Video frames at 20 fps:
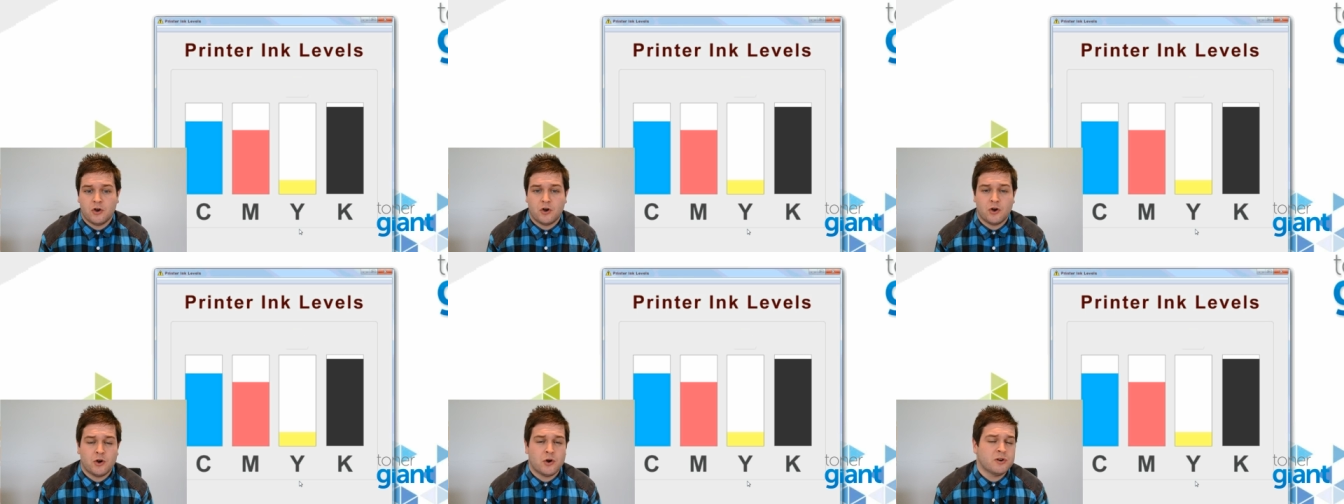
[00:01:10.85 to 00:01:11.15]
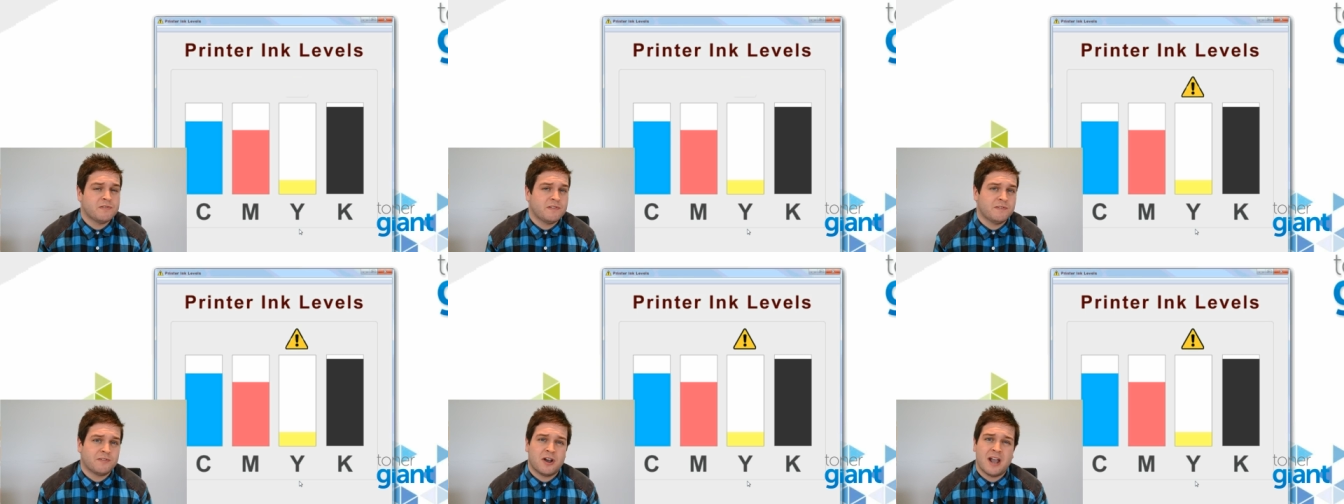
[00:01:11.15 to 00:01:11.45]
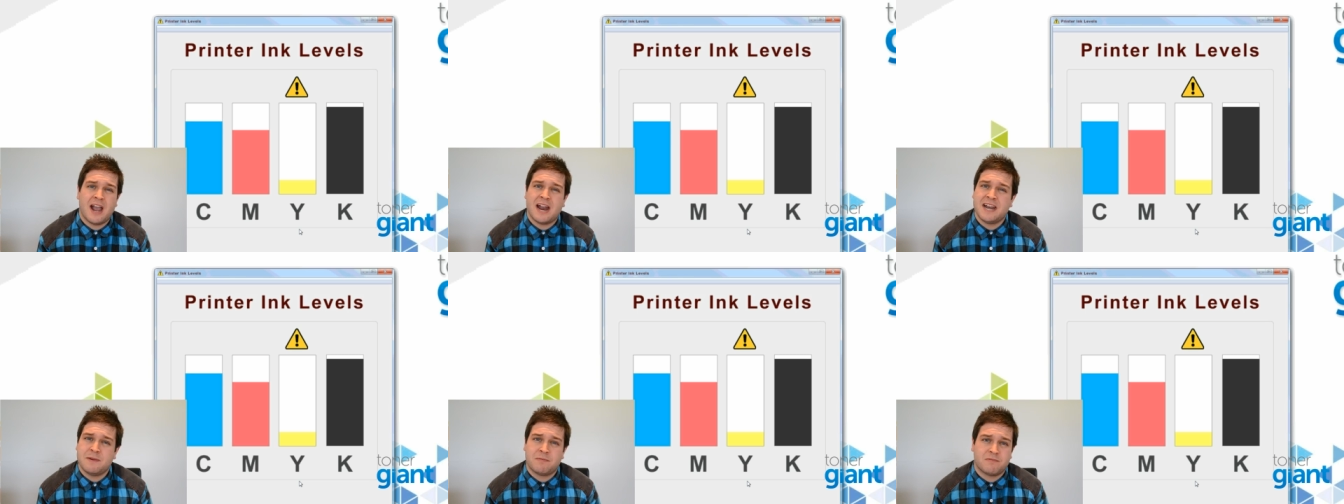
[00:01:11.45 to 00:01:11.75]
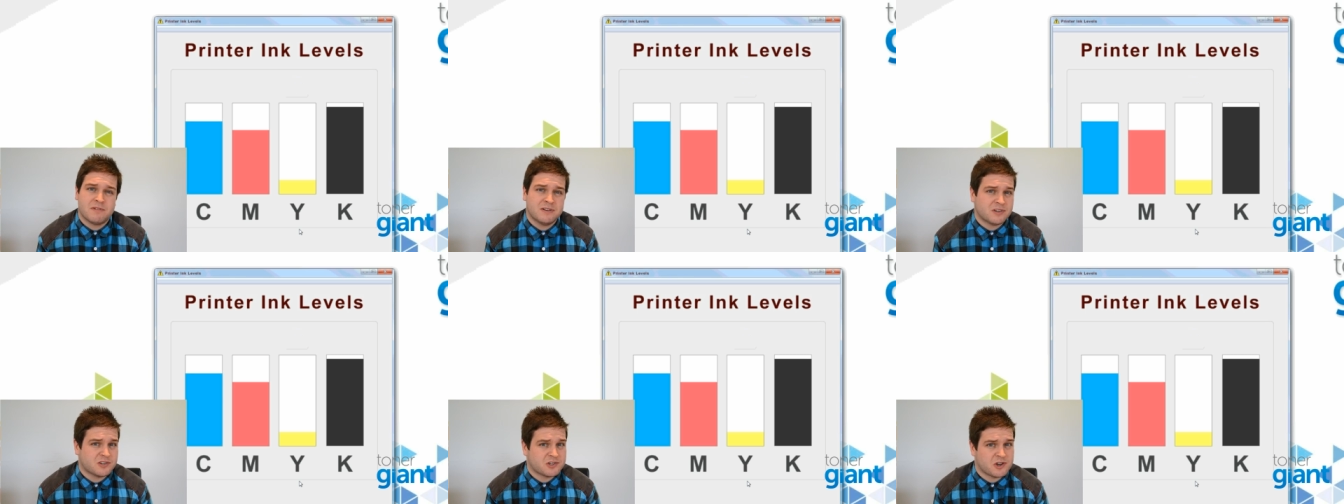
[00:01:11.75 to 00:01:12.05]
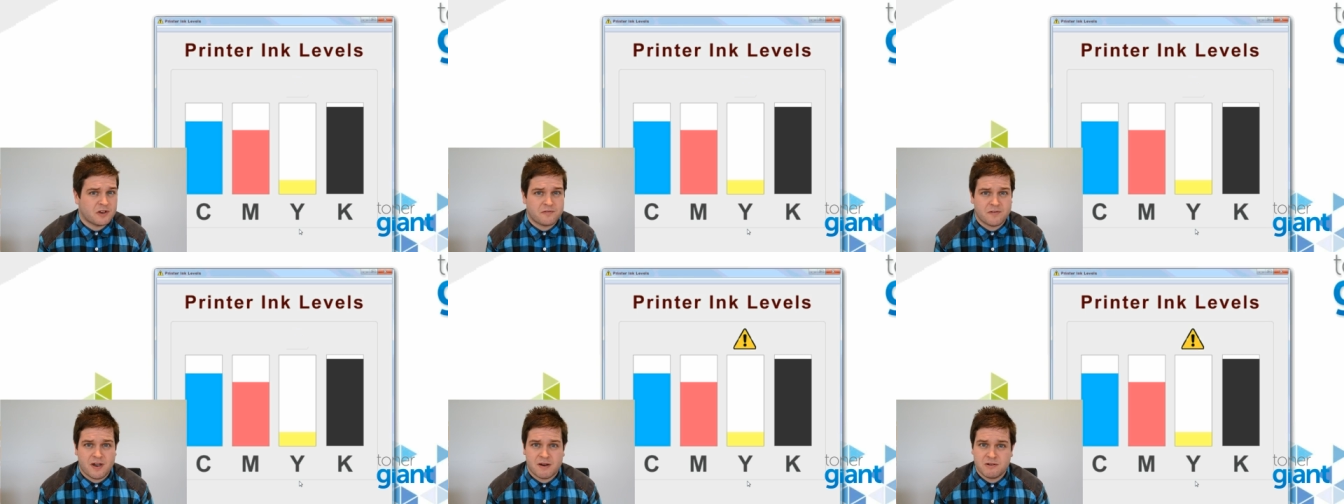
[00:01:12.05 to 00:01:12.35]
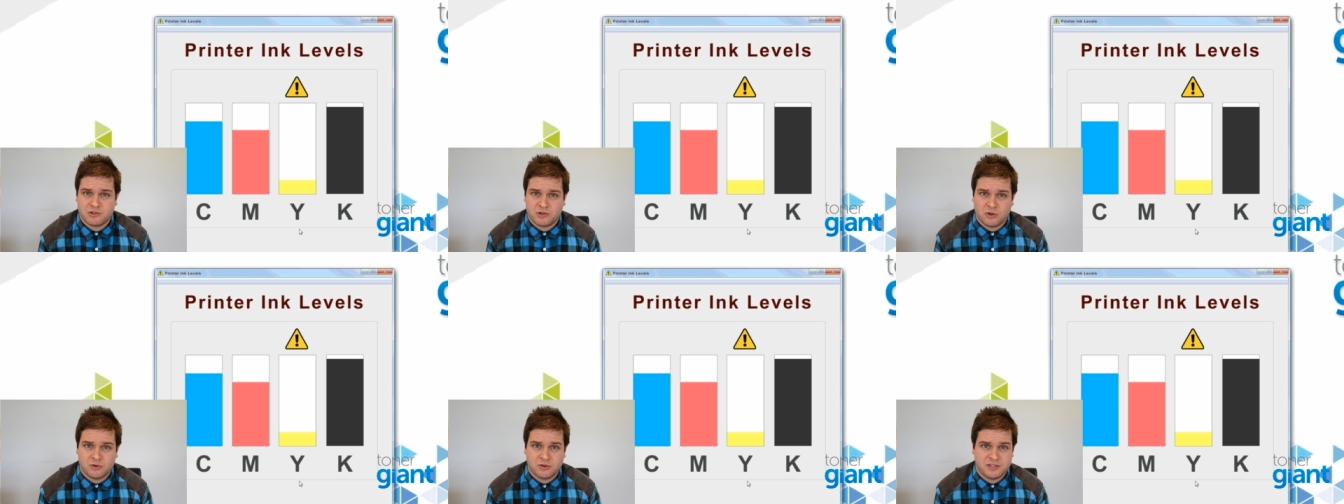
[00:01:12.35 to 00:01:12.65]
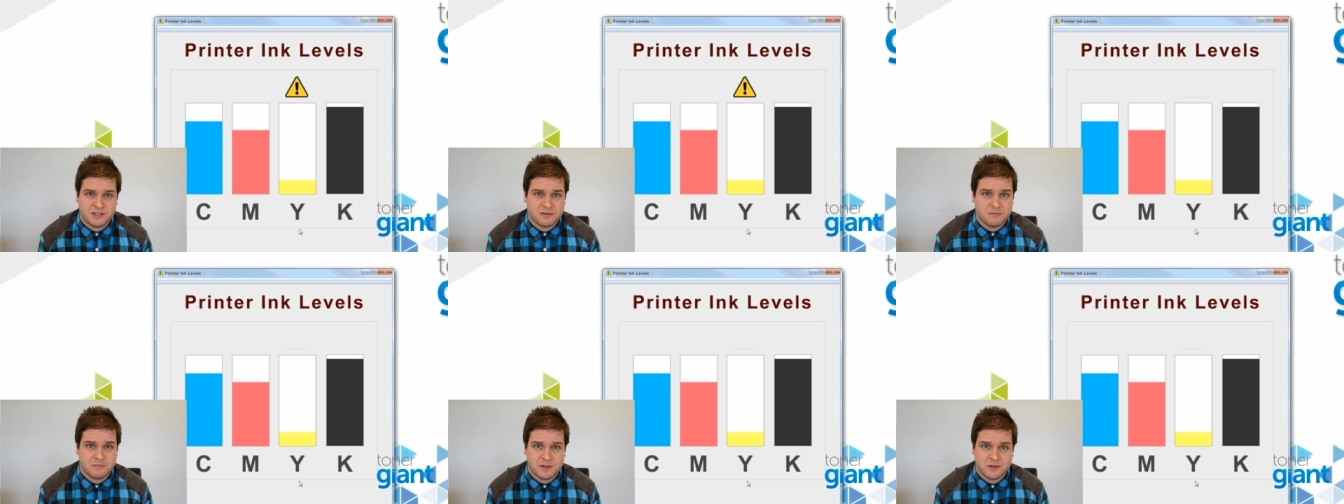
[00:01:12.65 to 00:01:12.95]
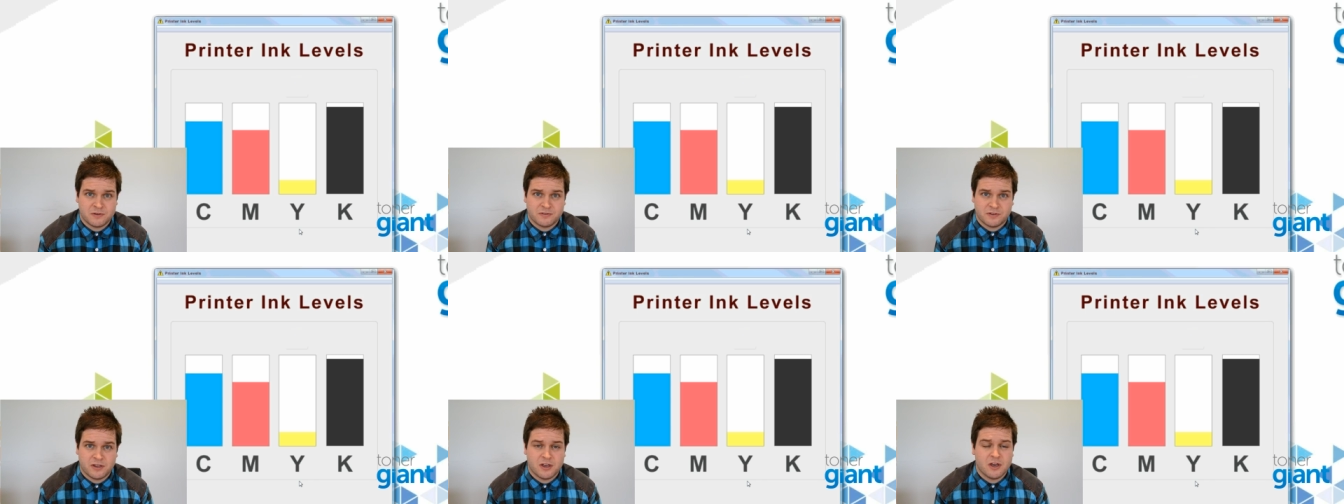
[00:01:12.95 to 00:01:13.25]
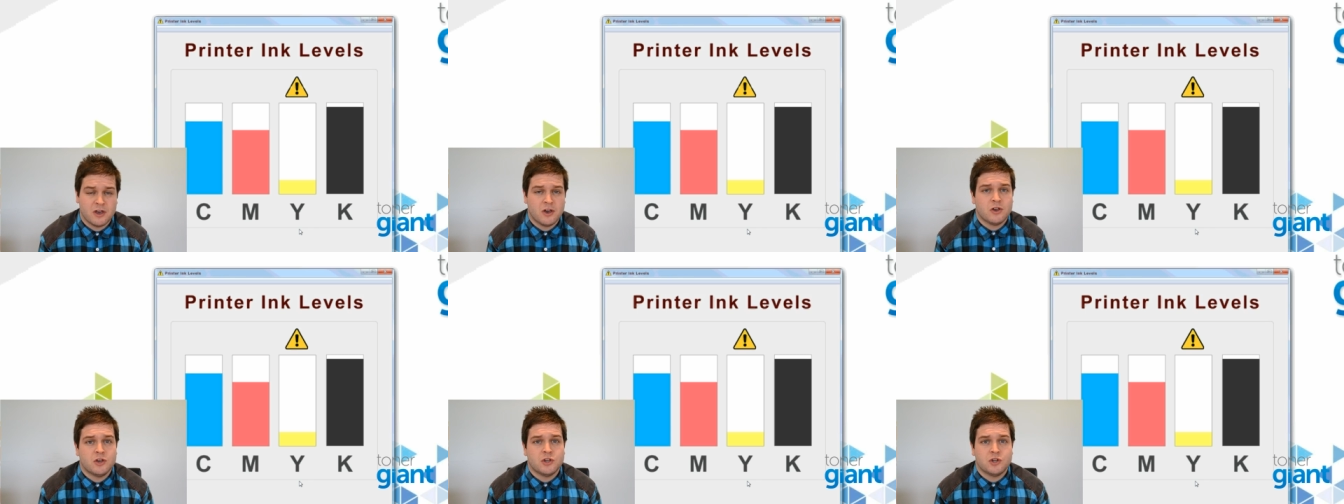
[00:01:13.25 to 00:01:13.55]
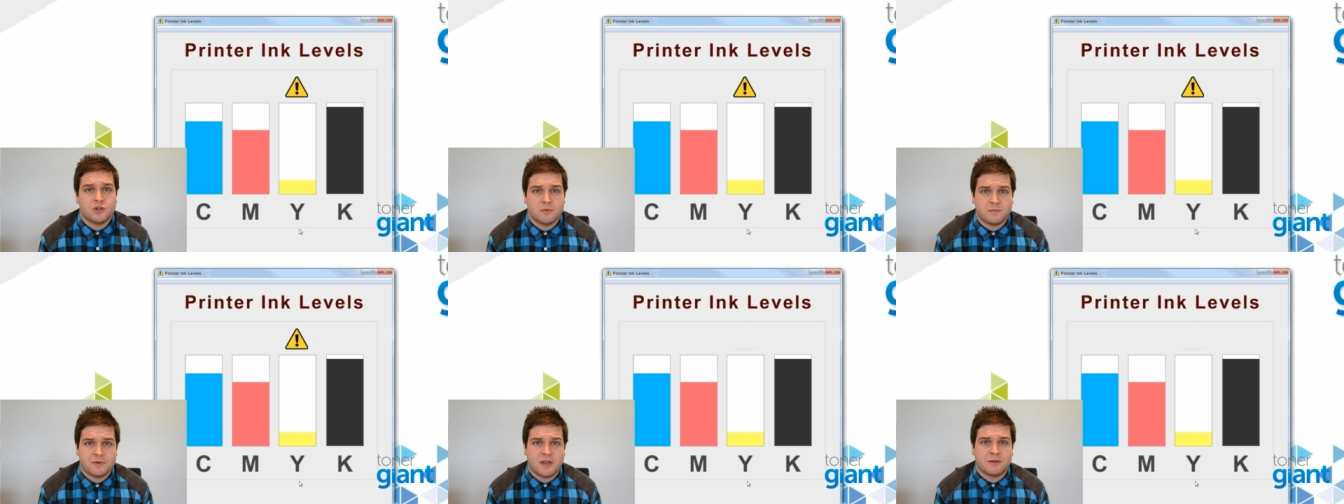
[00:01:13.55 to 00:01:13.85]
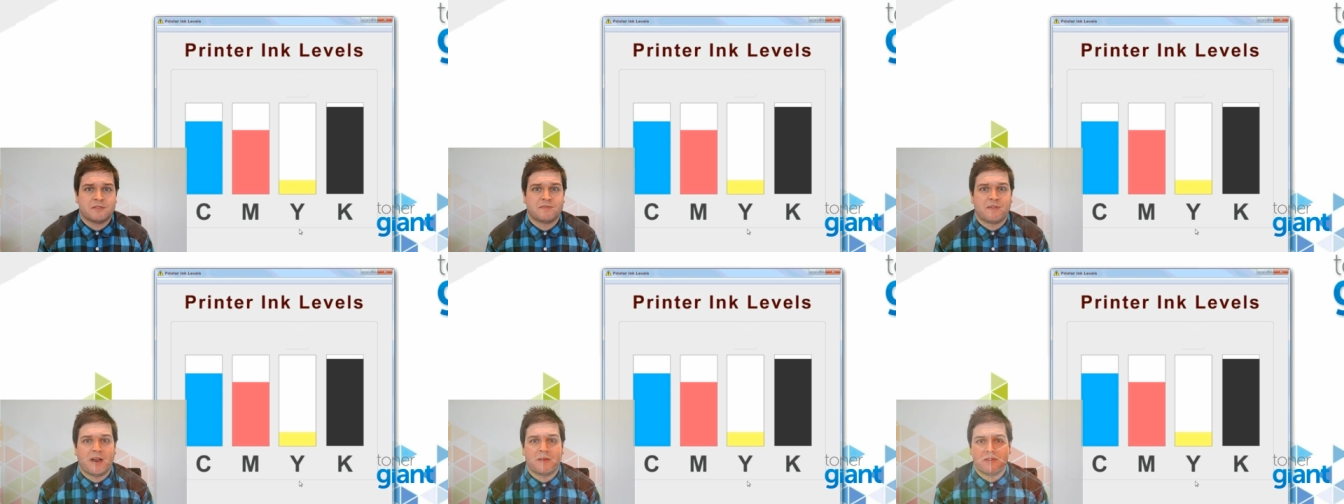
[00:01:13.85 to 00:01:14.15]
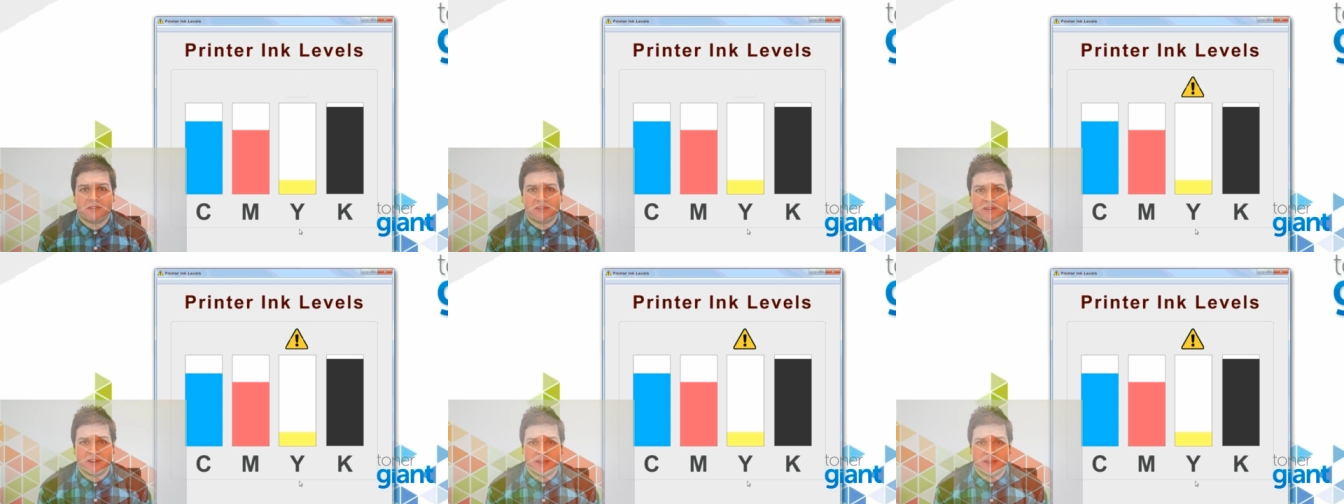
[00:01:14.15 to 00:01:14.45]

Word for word: or if you've got any printer software installed on your computer, you should be able to find this in